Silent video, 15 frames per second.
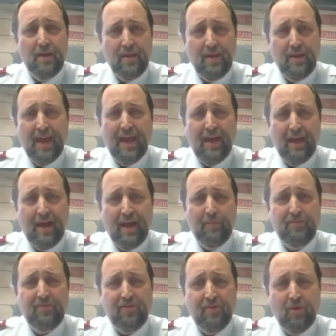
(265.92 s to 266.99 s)

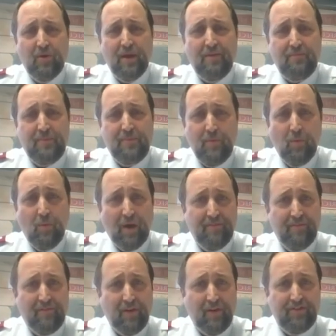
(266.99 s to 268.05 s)
Yeah, so if people
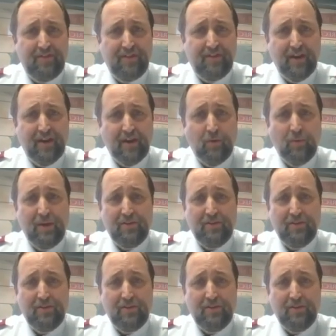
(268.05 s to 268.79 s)
want to volunteer,